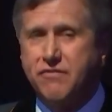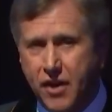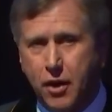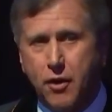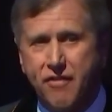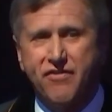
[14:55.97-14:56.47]

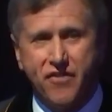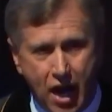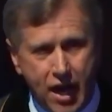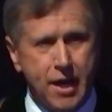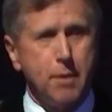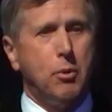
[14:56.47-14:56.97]

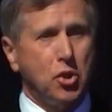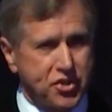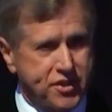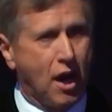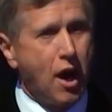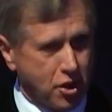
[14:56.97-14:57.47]
verifiable
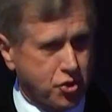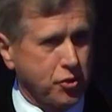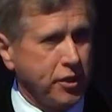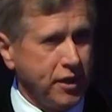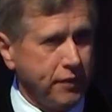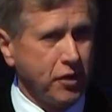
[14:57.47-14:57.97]

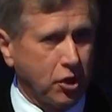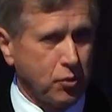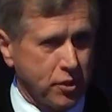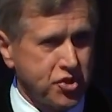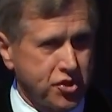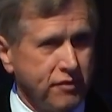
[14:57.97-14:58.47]
doctrine in the
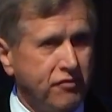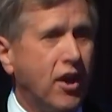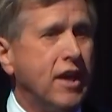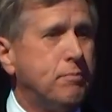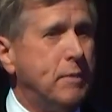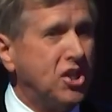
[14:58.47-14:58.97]
Christian
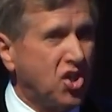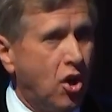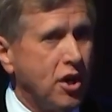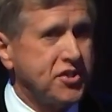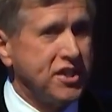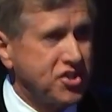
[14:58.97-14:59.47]
faith
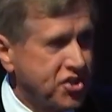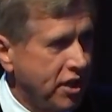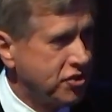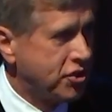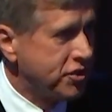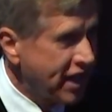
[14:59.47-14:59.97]
because it
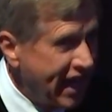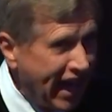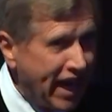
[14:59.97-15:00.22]
touches